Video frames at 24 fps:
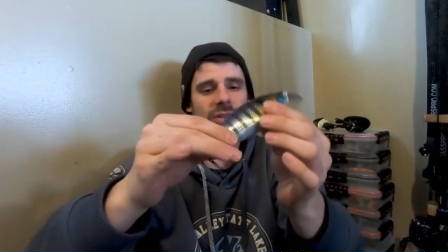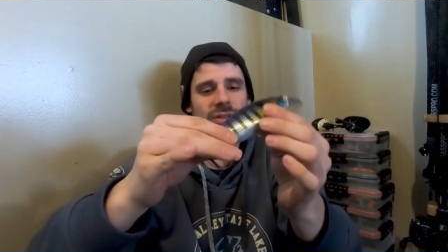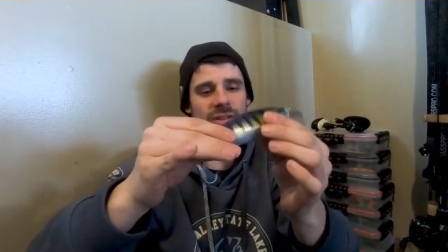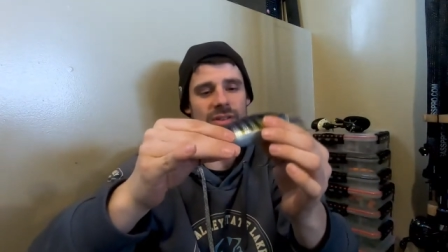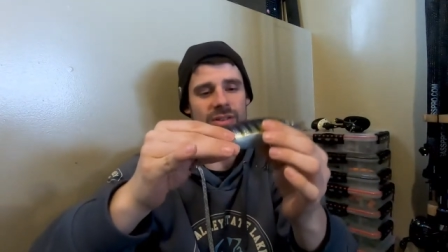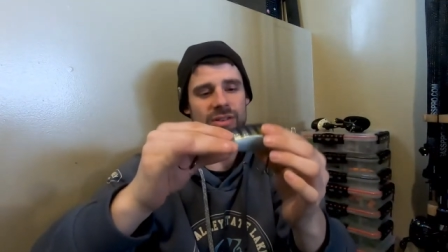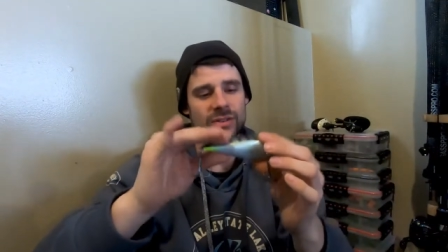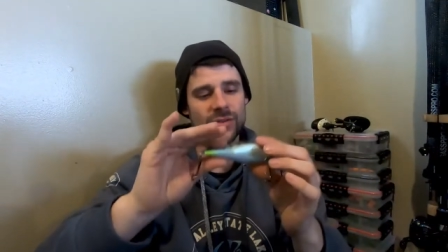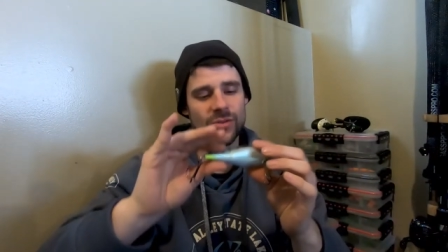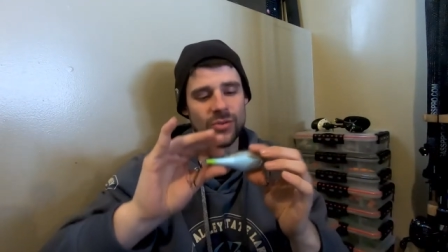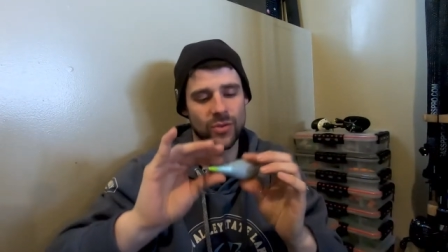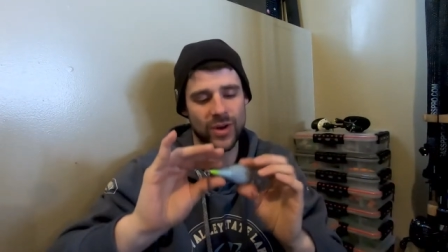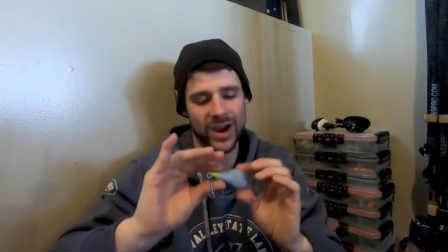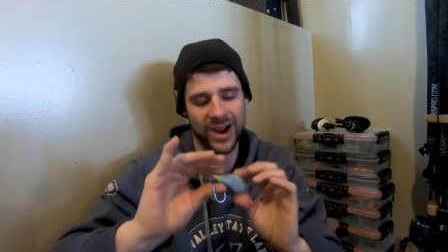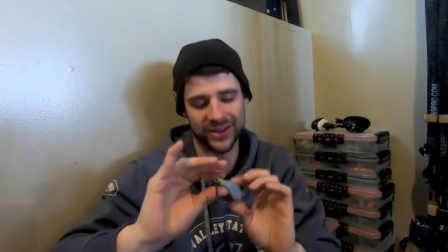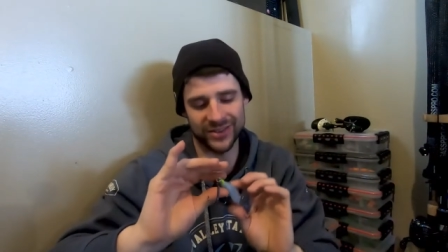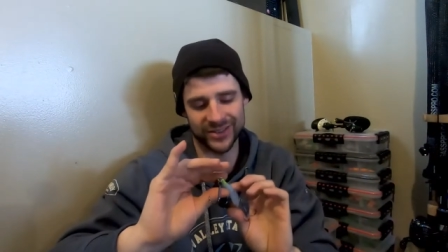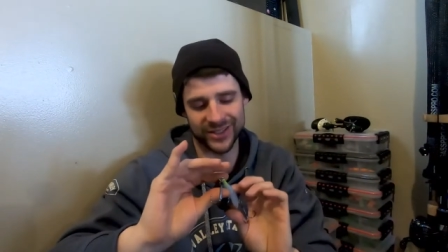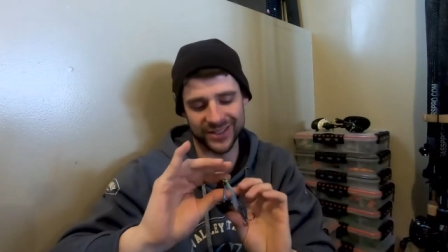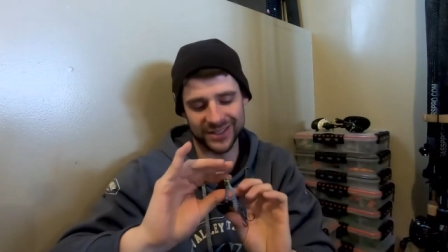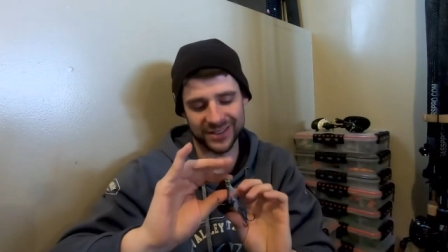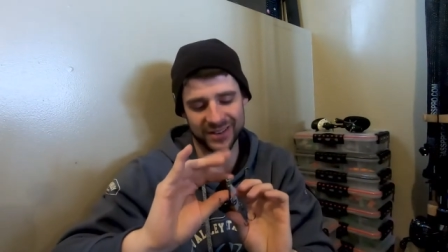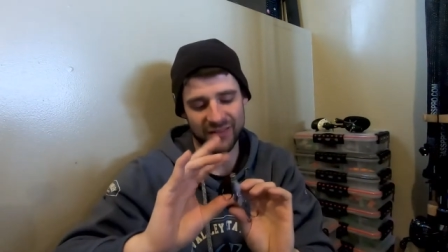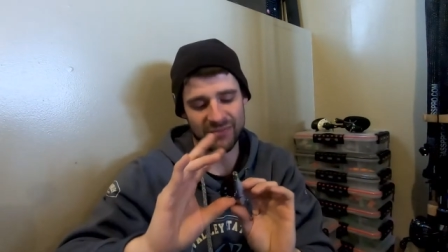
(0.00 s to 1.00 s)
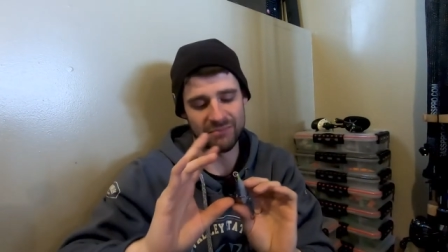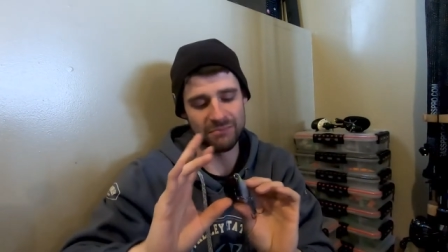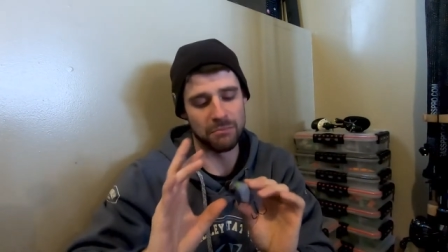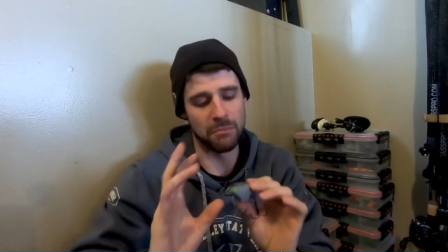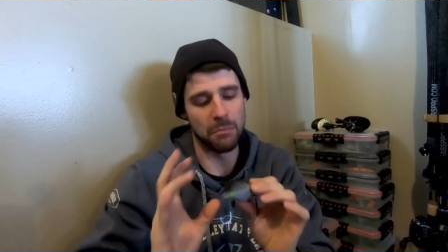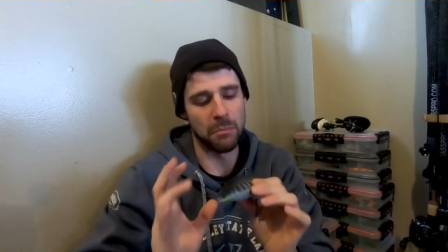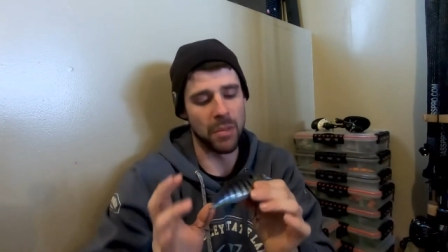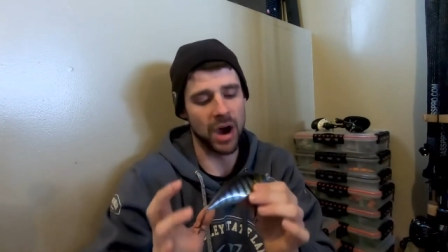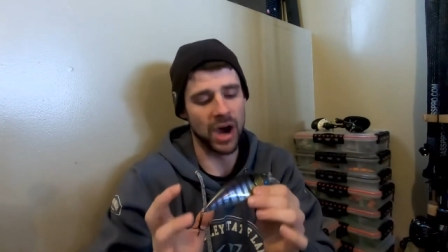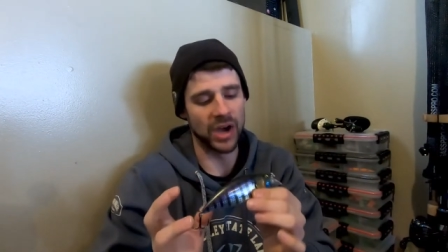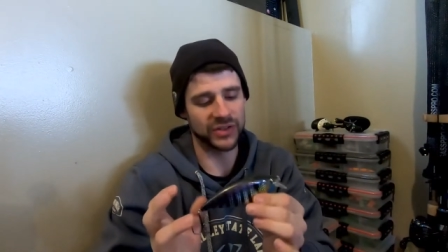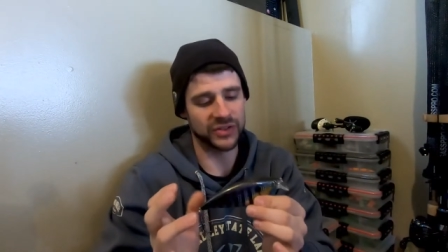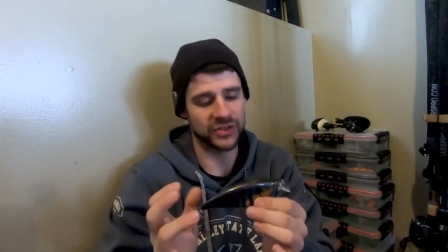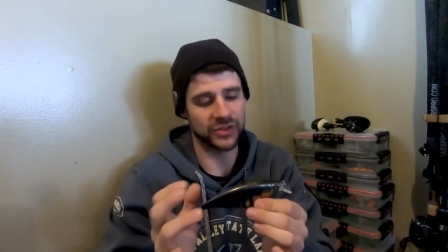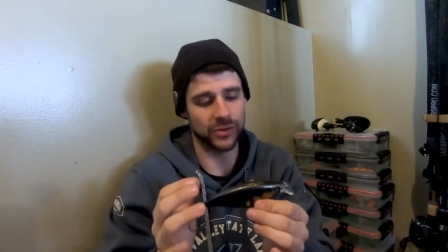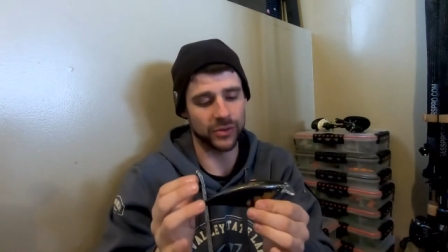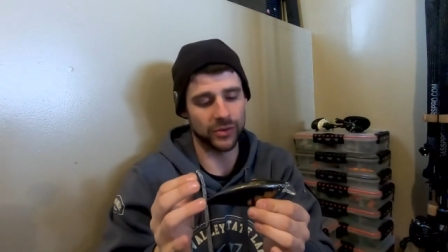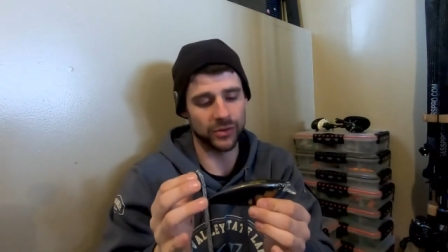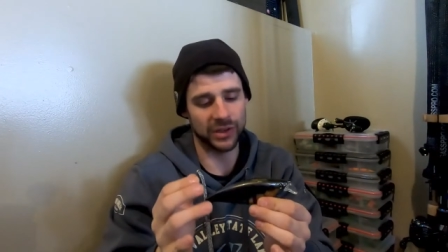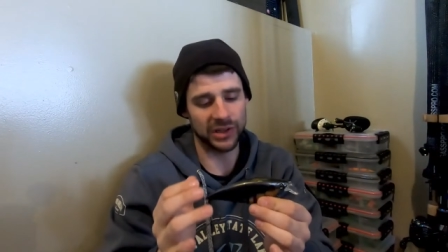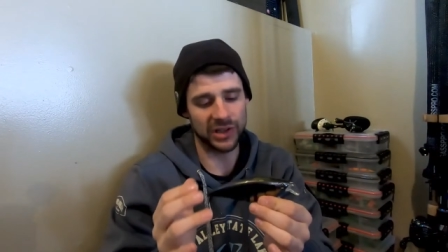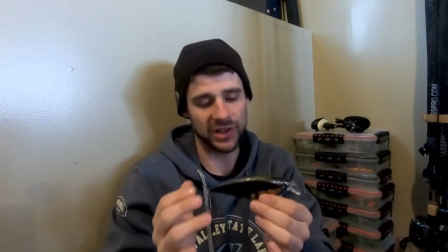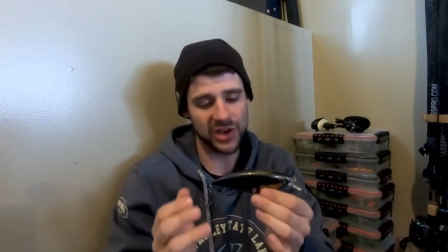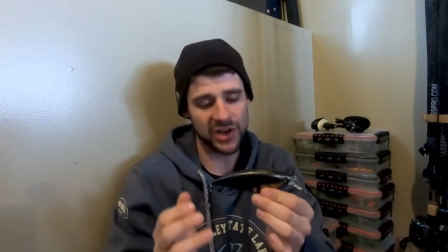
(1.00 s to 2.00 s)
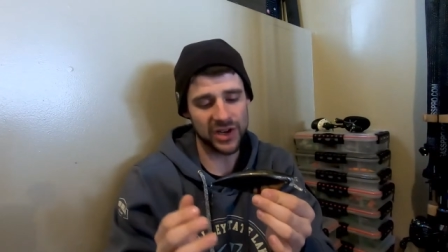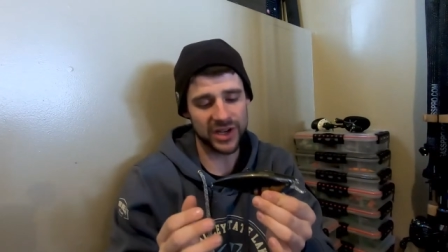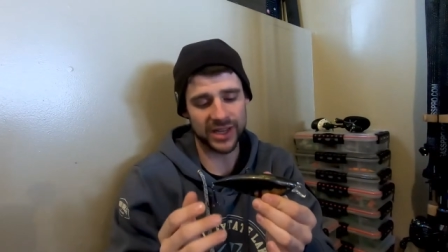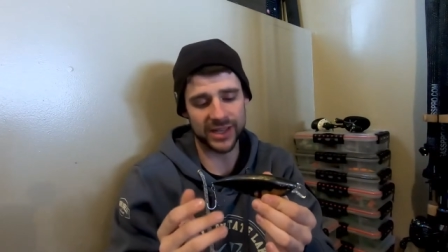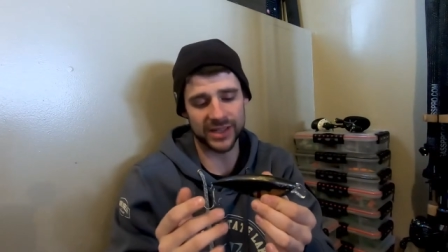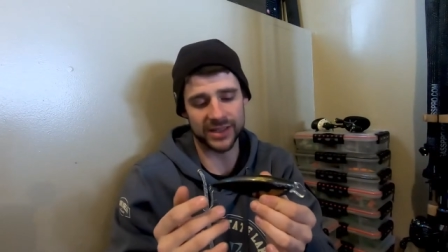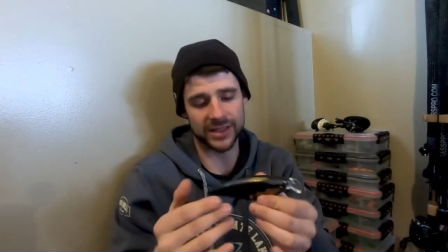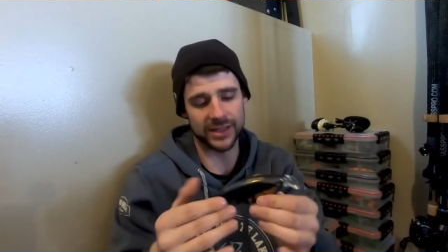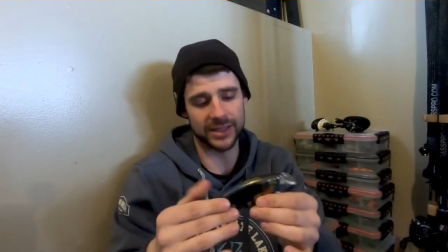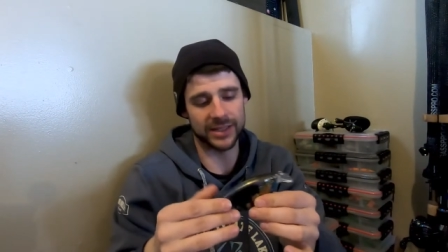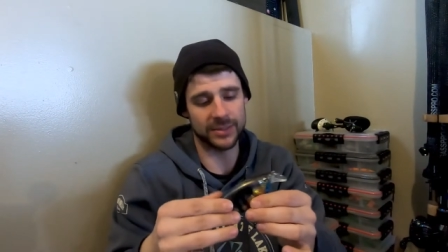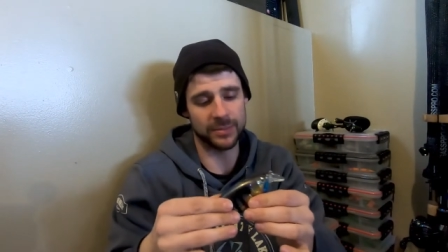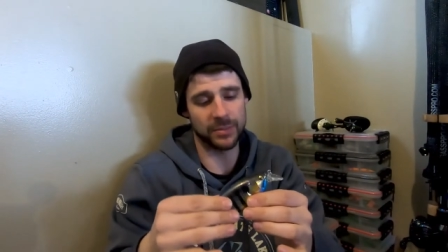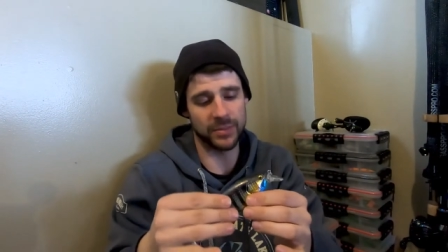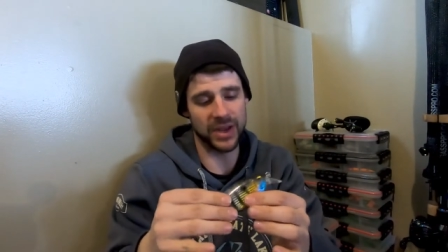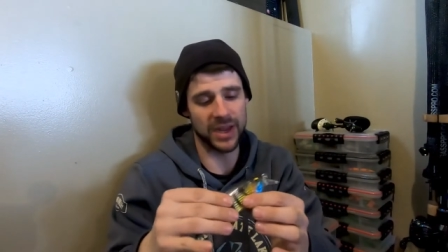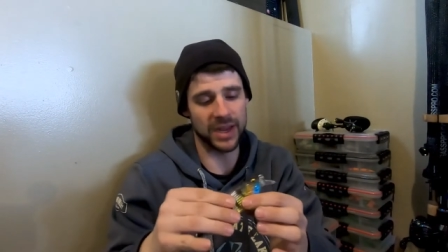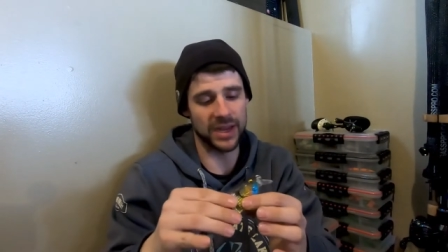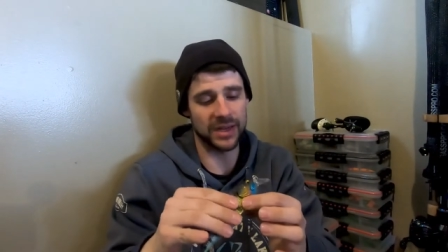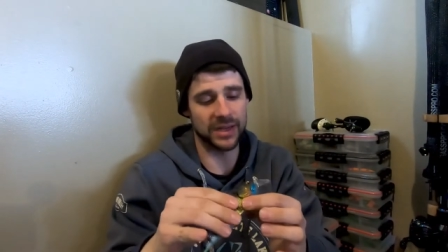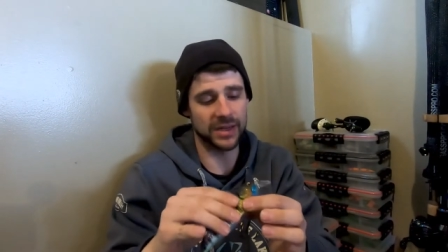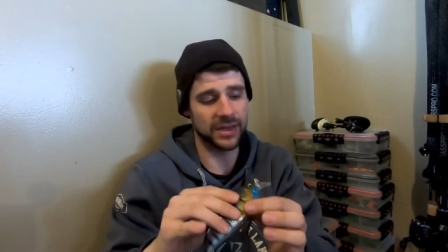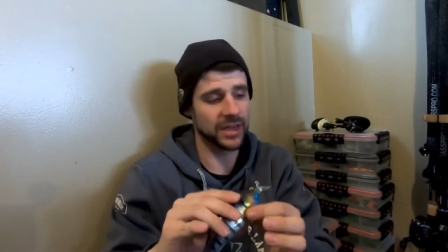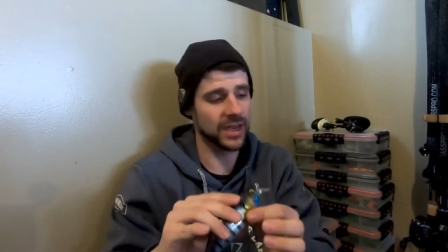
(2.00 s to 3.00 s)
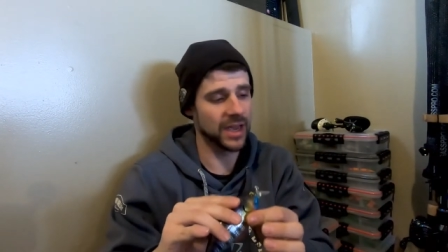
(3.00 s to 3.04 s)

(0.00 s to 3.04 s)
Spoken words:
2 ounces of muscle. Look at this bait.